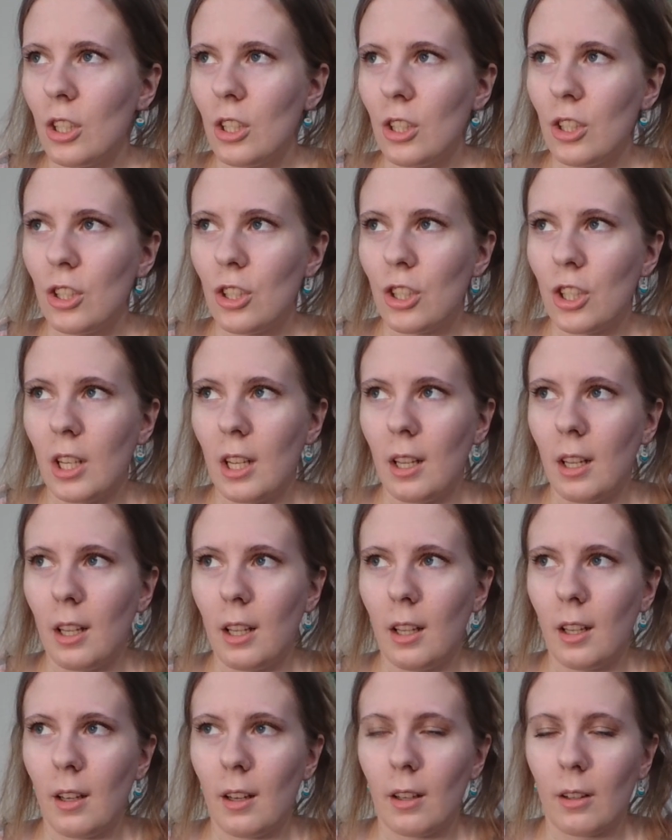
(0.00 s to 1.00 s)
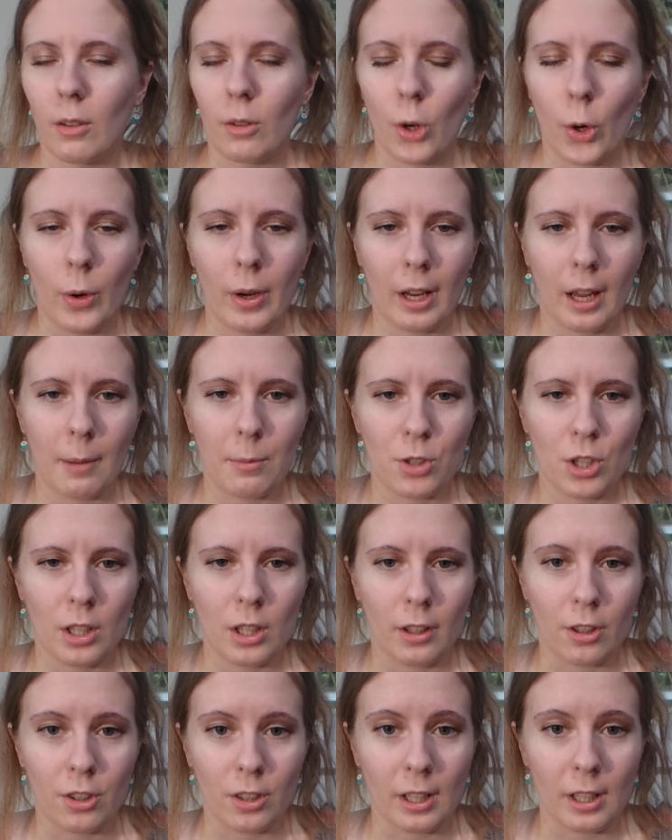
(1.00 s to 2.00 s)
she, growing up, she
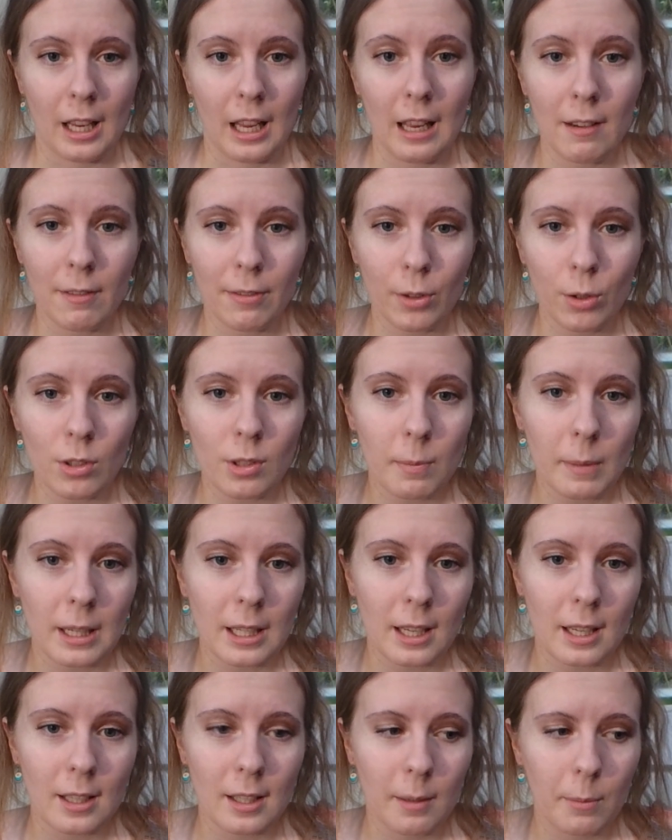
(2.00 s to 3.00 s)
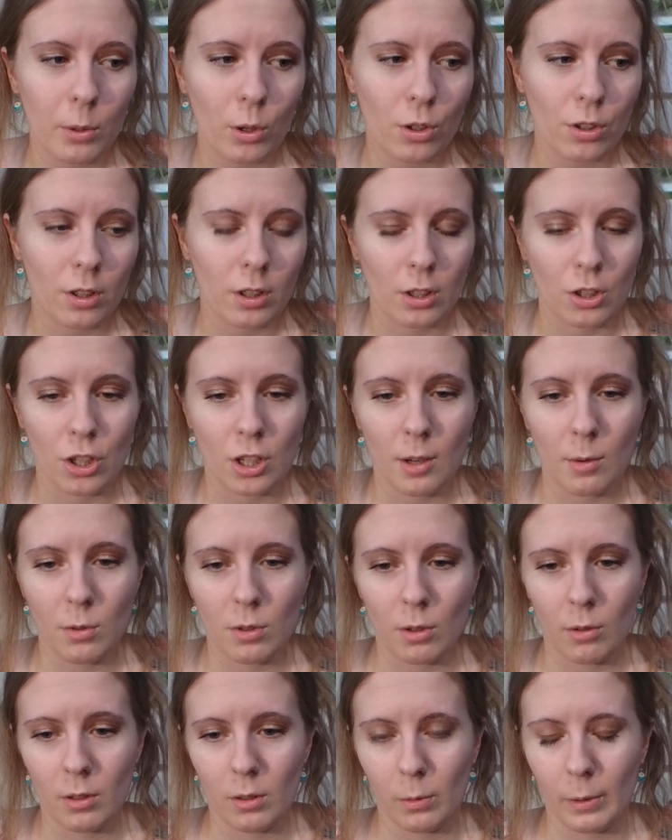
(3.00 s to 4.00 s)
largely influenced my taste in books because she
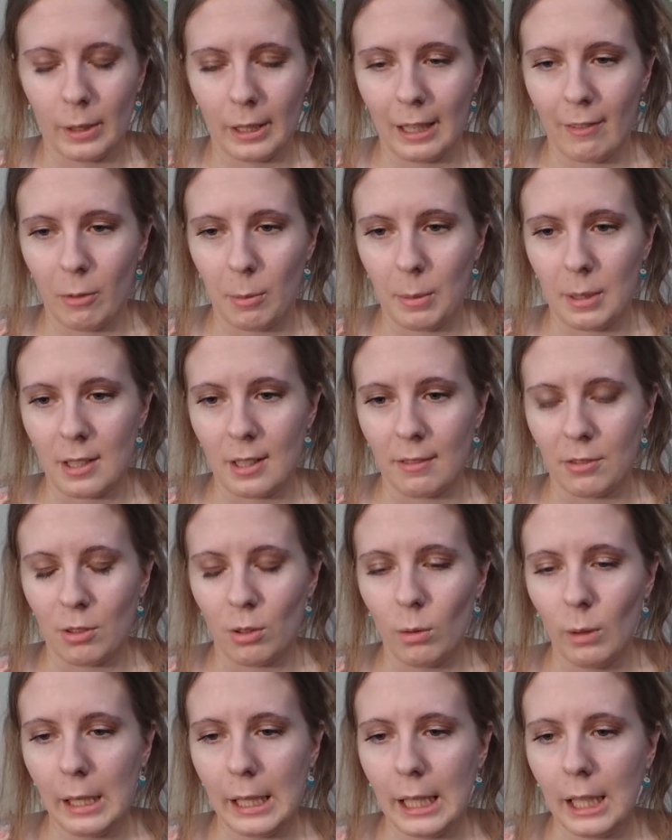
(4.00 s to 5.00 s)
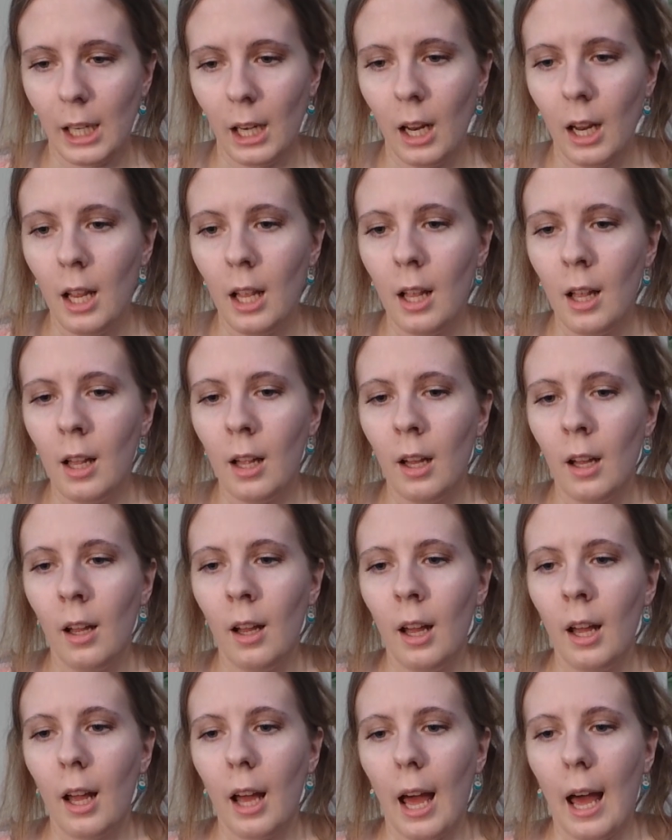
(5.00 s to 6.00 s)
was always the one giving me stuff to read.
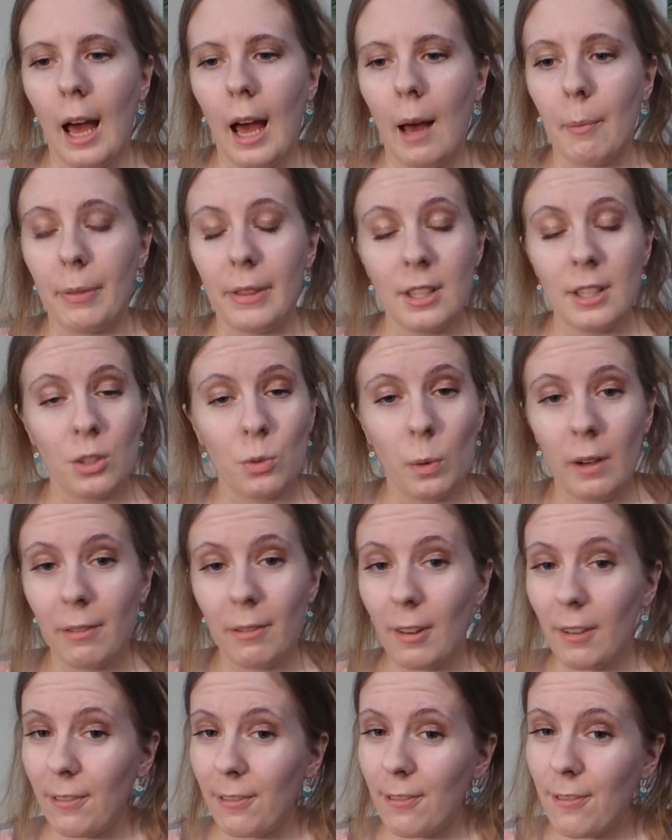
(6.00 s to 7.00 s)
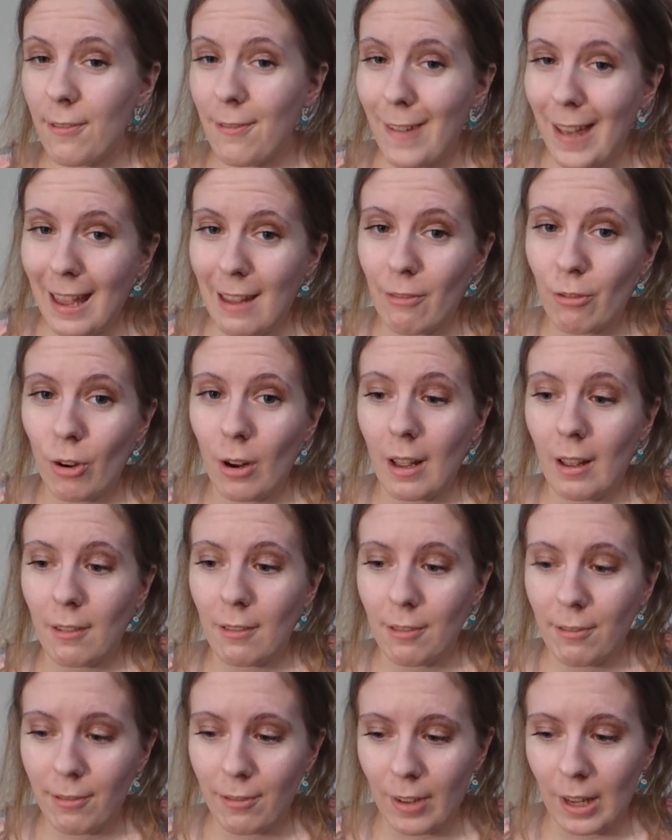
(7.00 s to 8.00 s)
This is one of her favorite
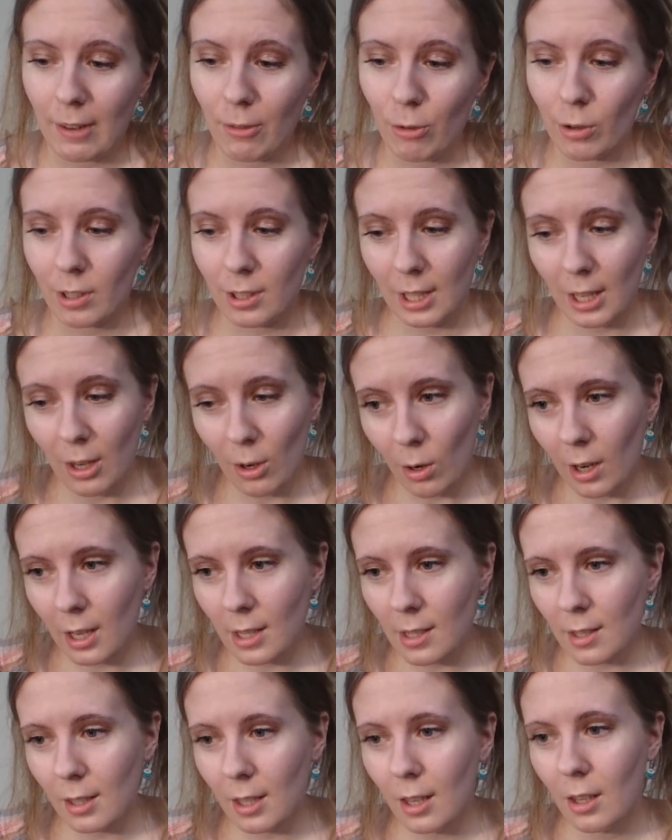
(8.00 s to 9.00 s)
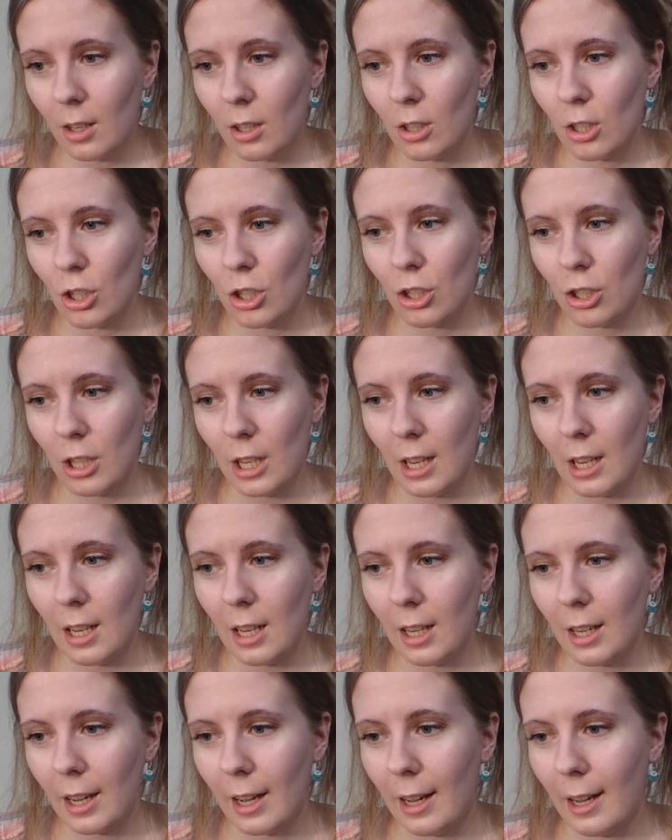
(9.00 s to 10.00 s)
series.
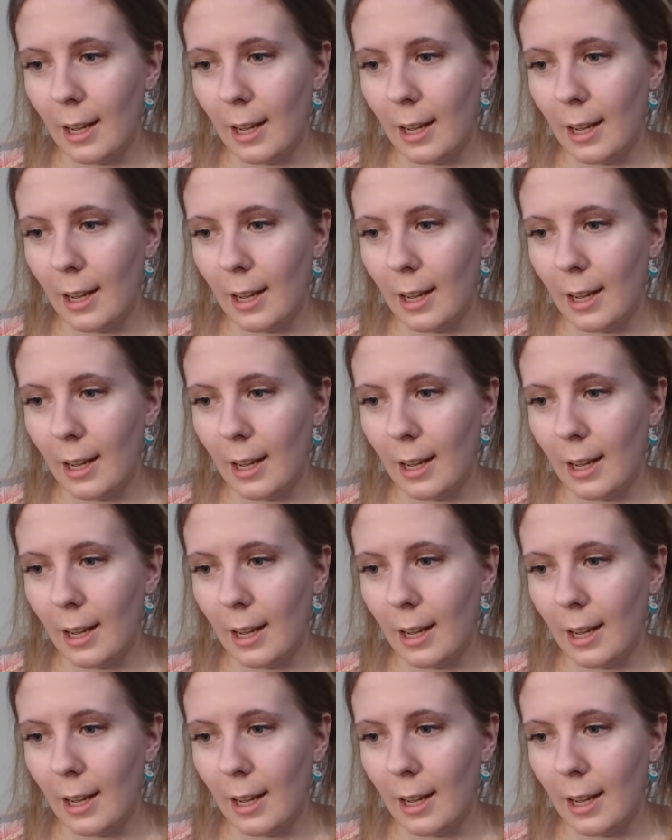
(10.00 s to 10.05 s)
She